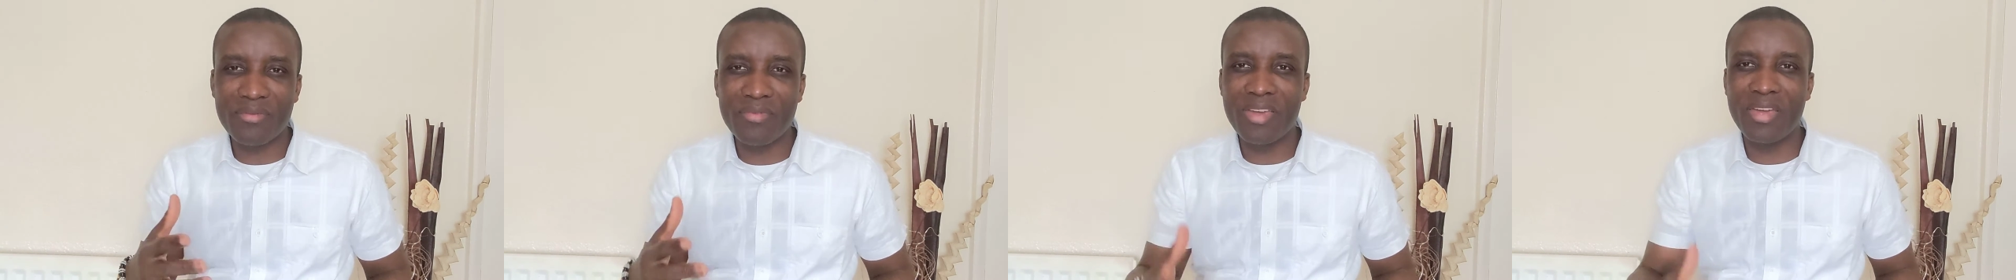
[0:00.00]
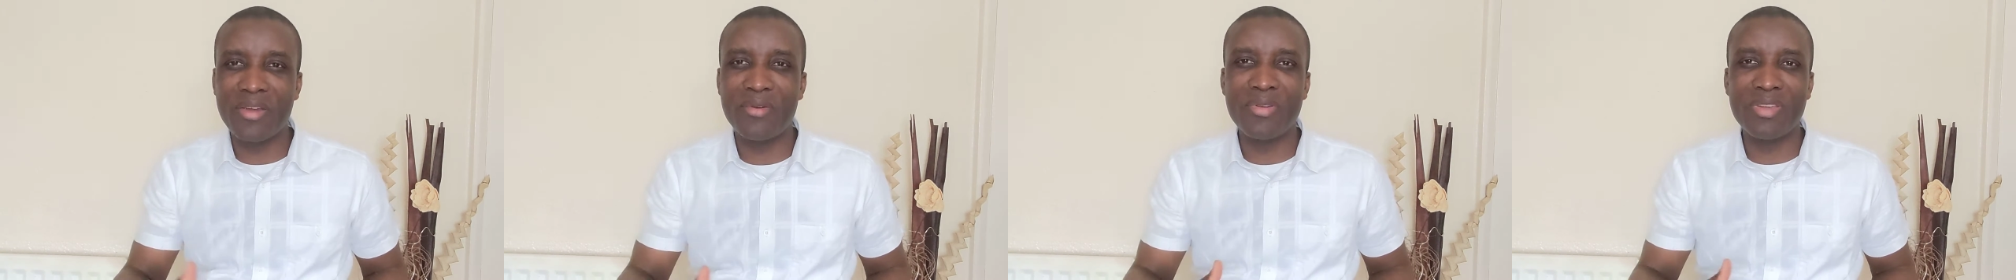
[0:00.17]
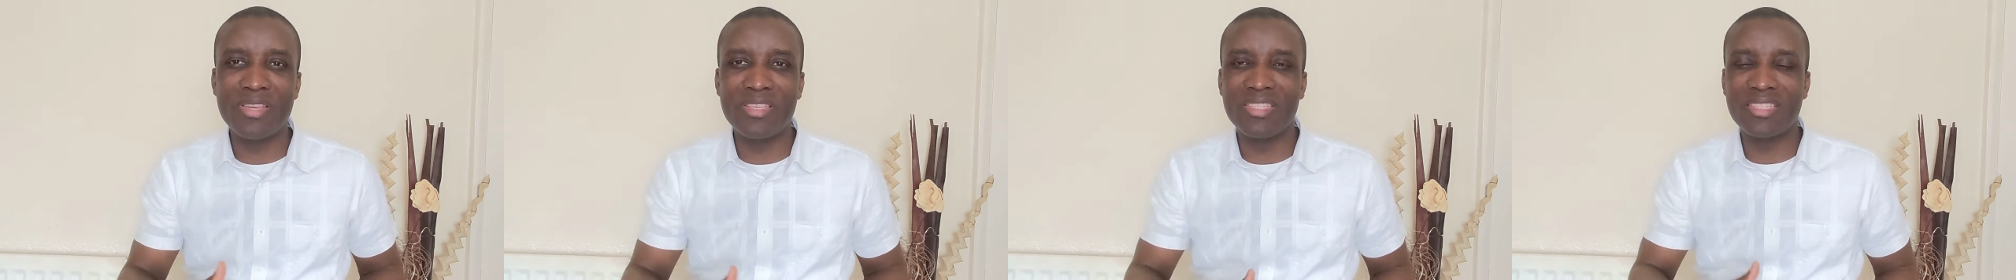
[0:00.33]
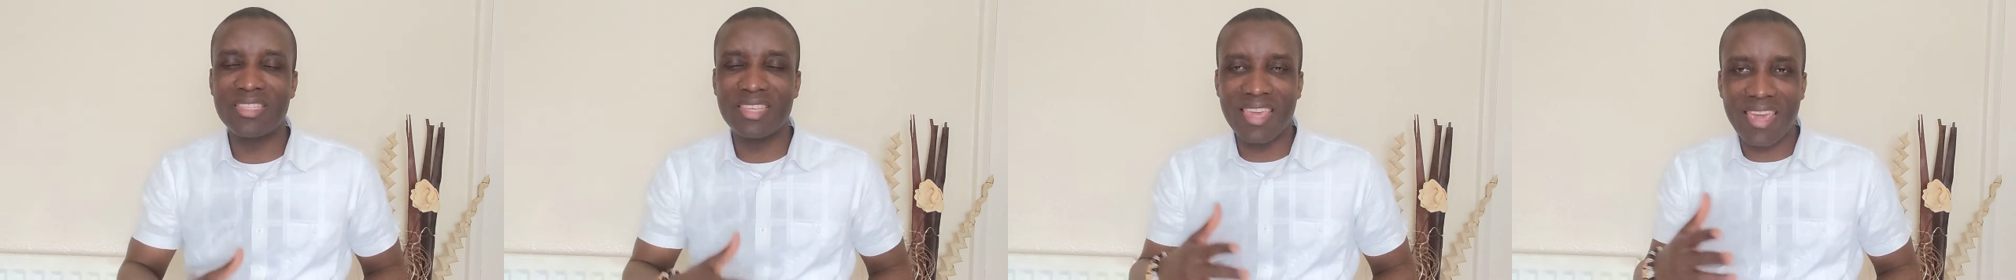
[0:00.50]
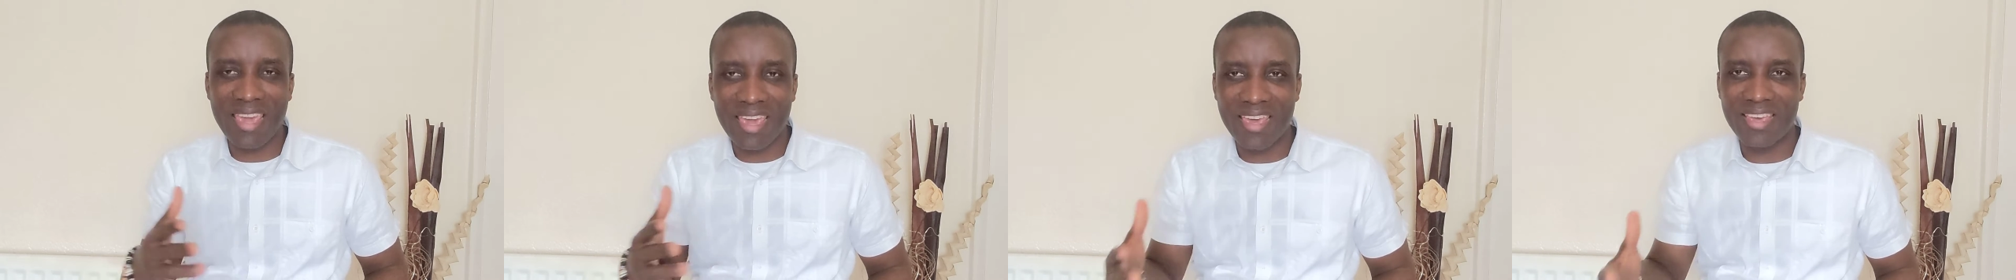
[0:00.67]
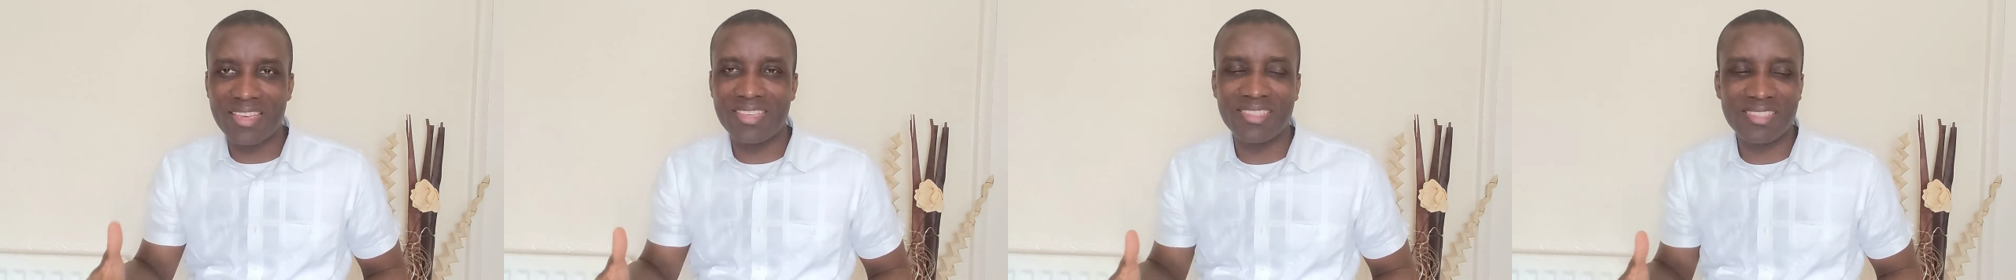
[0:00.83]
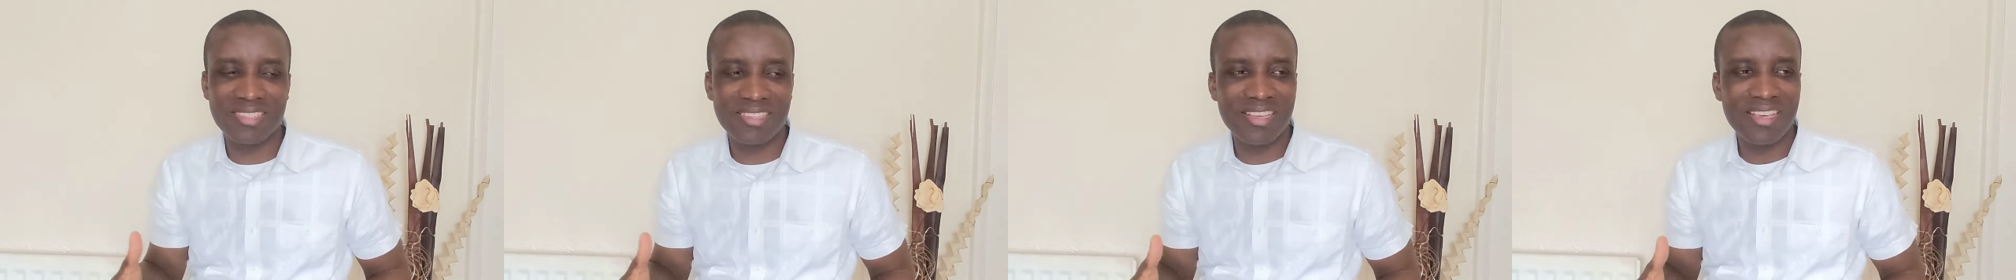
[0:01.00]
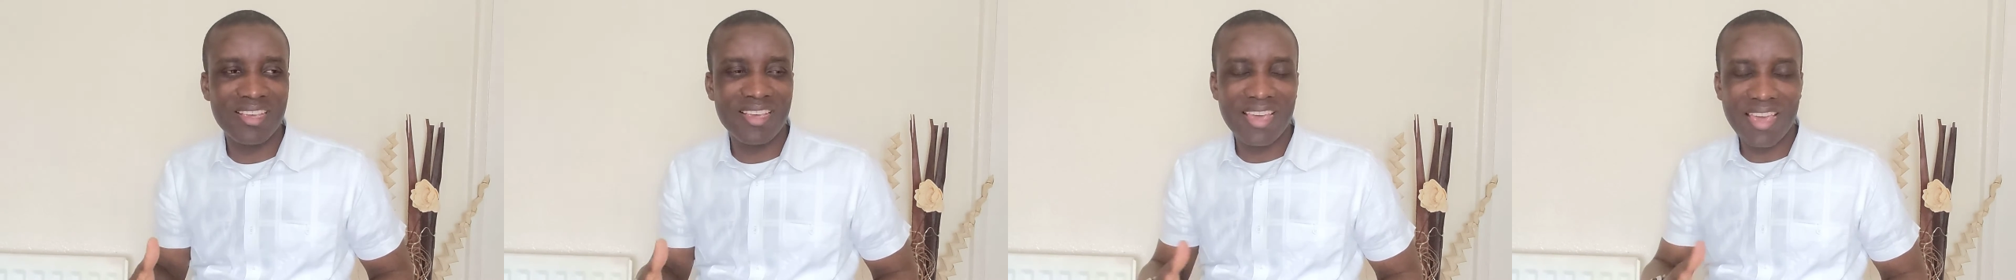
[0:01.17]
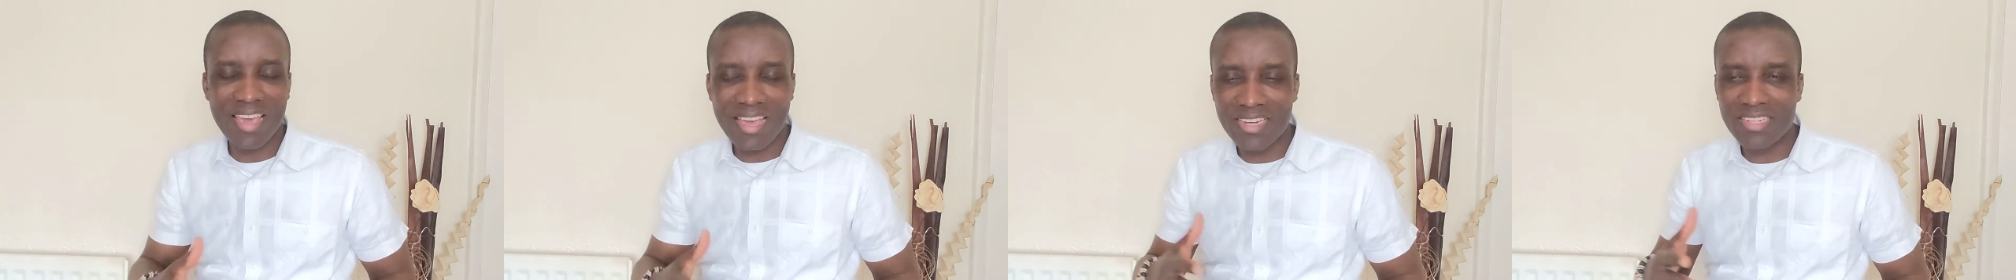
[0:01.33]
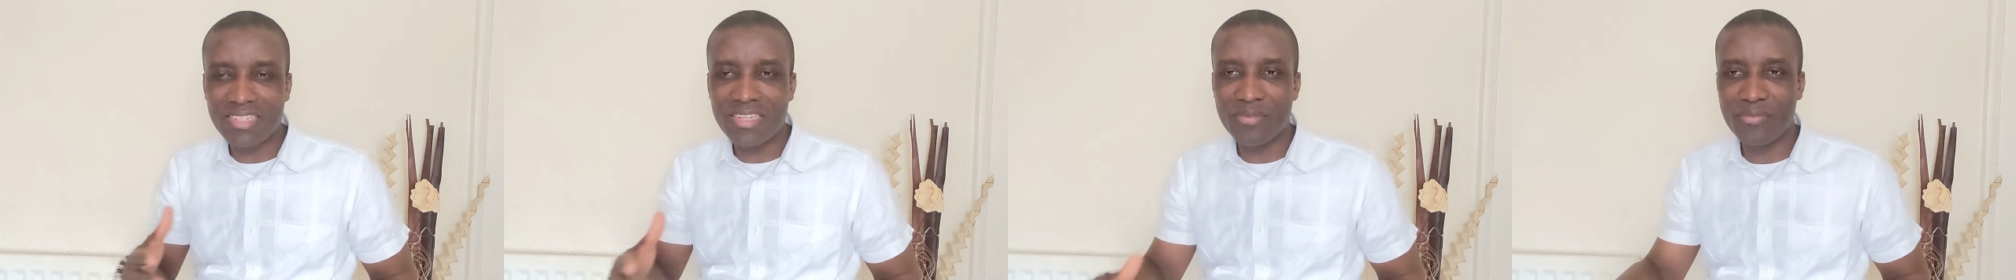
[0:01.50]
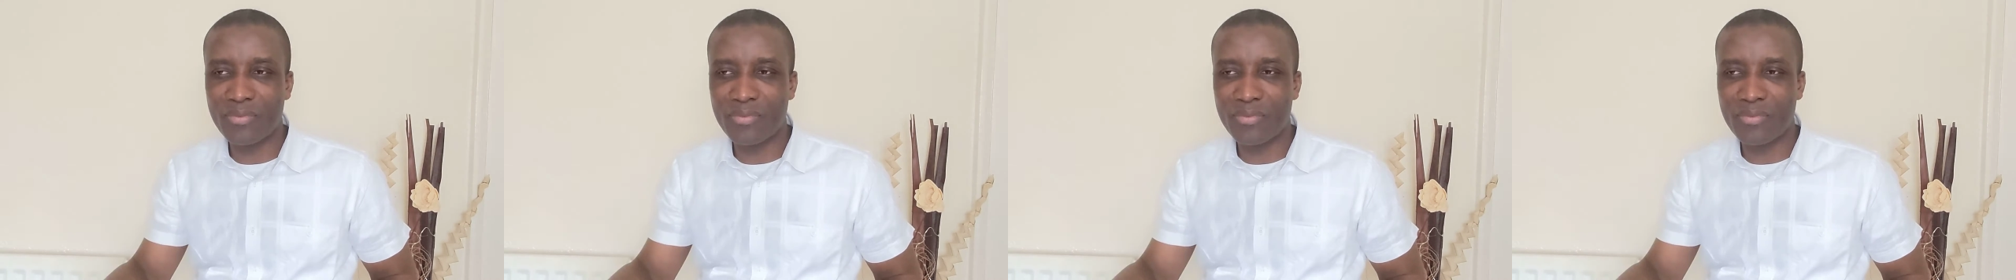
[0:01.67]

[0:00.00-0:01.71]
very scarce and